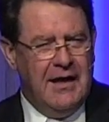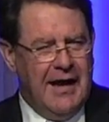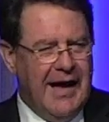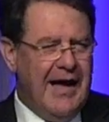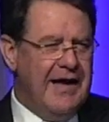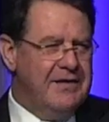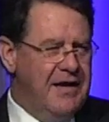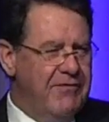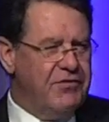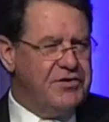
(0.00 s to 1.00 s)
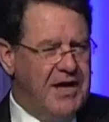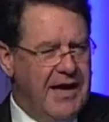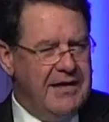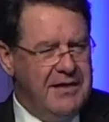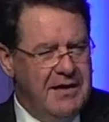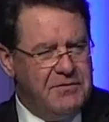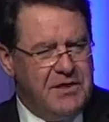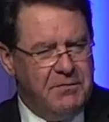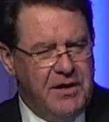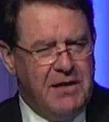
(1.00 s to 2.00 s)
I never signed up
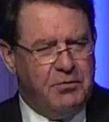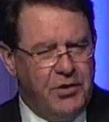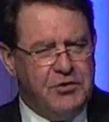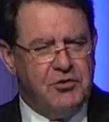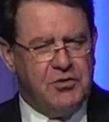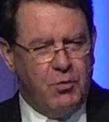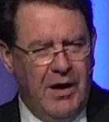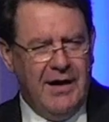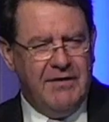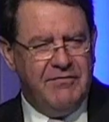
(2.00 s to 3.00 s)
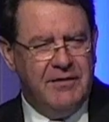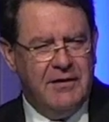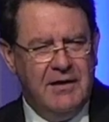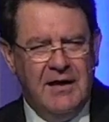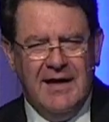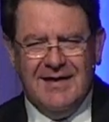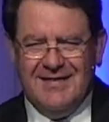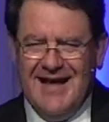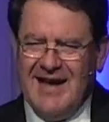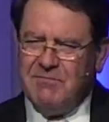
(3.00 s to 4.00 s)
to be a preacher's wife.
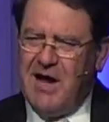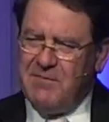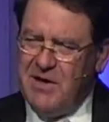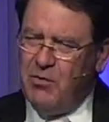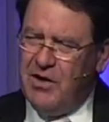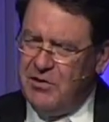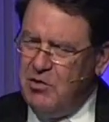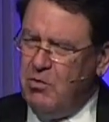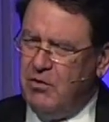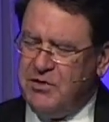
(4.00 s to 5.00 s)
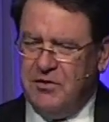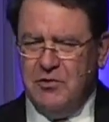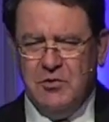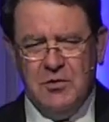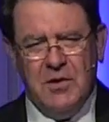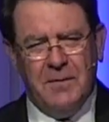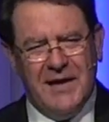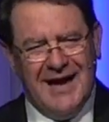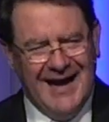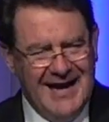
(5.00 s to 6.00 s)
That might be what you want to do,
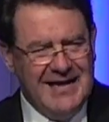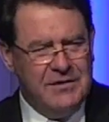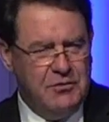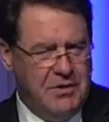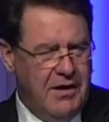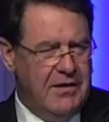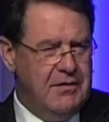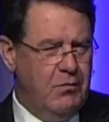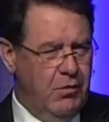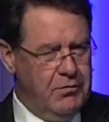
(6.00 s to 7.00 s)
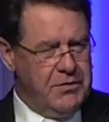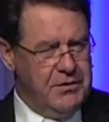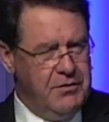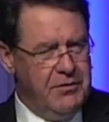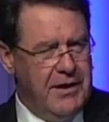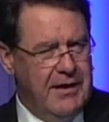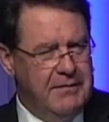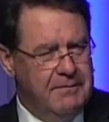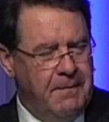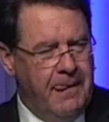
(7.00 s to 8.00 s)
but I do not want to do that."
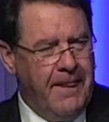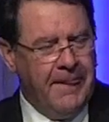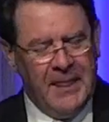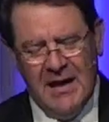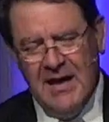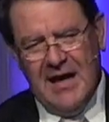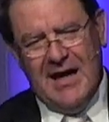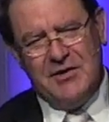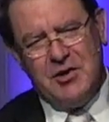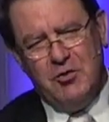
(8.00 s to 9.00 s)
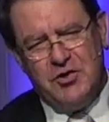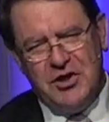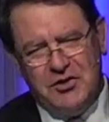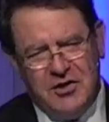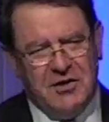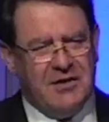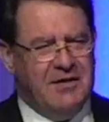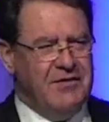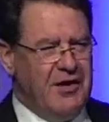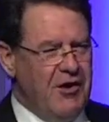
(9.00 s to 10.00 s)
And so she took
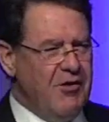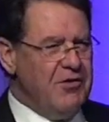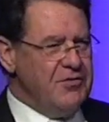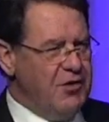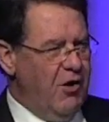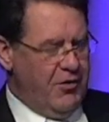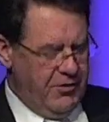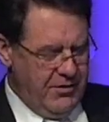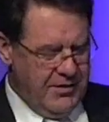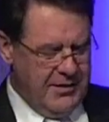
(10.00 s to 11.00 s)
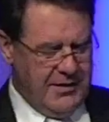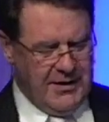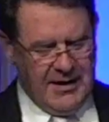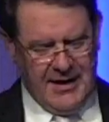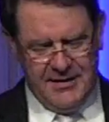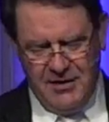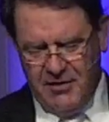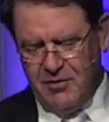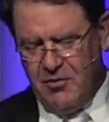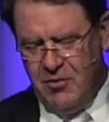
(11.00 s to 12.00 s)
their daughter, and
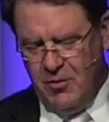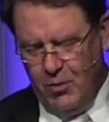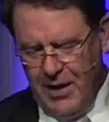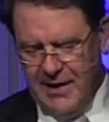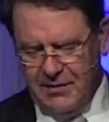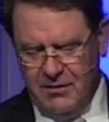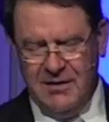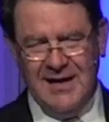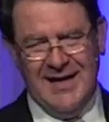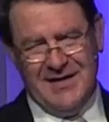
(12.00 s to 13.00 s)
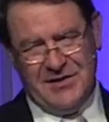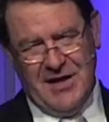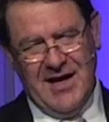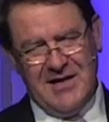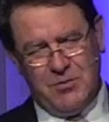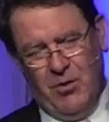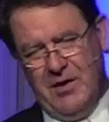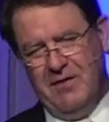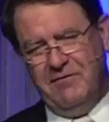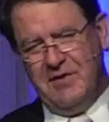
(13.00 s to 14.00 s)
Dr. Wagle says
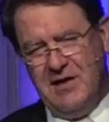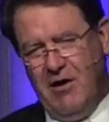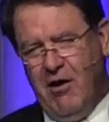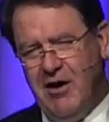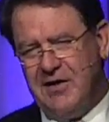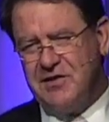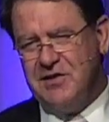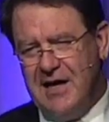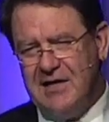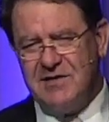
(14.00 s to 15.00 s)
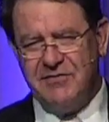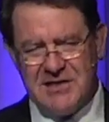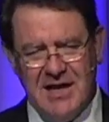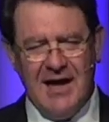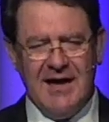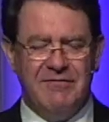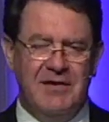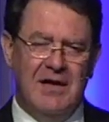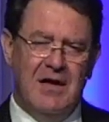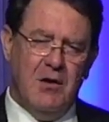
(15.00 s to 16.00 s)
one of the hardest days of his life
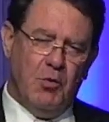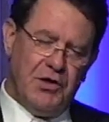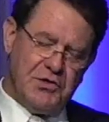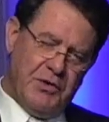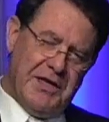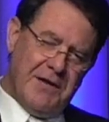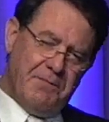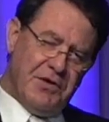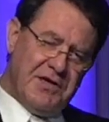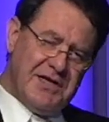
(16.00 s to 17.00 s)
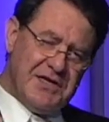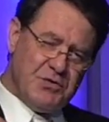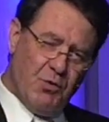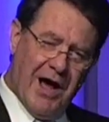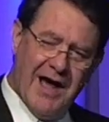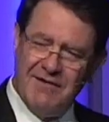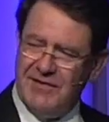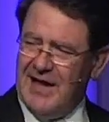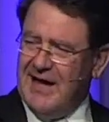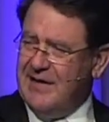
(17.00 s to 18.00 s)
was when he put his
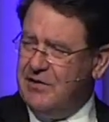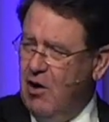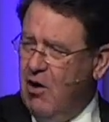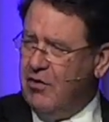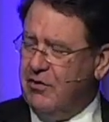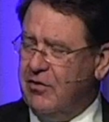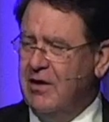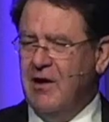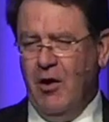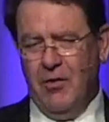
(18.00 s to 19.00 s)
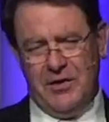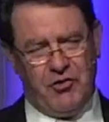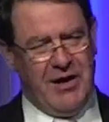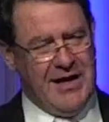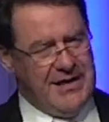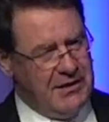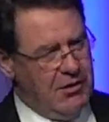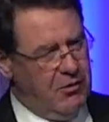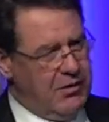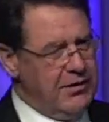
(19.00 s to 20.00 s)
wife and daughter on a train to
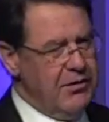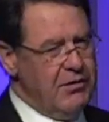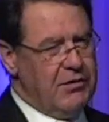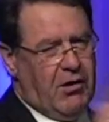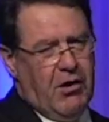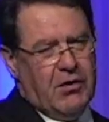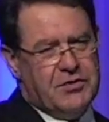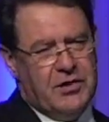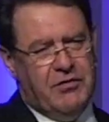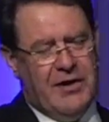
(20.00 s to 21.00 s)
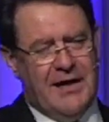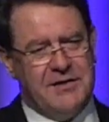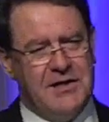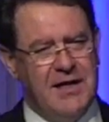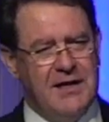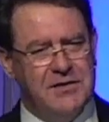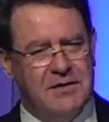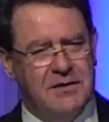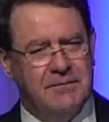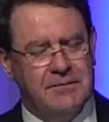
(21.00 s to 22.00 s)
go clear across the United States.